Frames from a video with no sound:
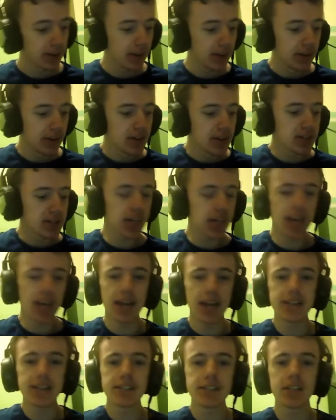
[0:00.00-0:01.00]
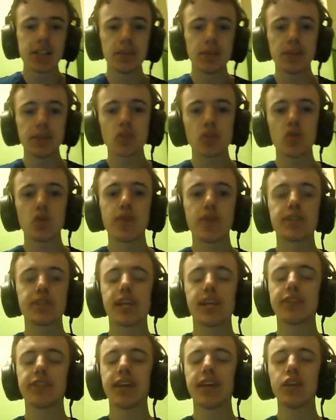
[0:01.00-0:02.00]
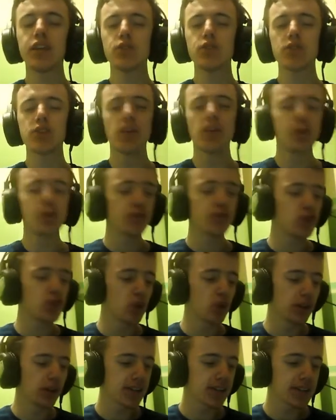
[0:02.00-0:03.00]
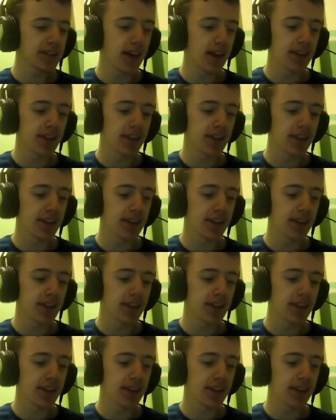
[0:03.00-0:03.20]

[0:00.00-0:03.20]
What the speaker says: So, yeah, guys, it's going to be the stream for today. Thank you so much for joining us, guys.